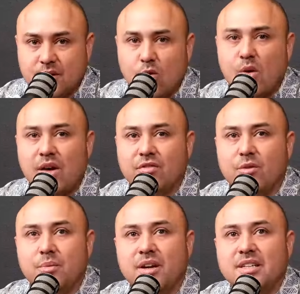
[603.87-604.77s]
we have to be
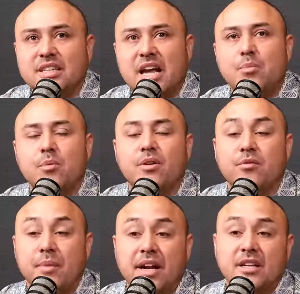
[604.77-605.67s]
at least capable of
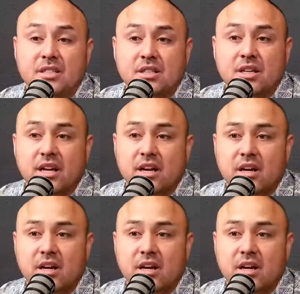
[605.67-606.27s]
managing the chaos.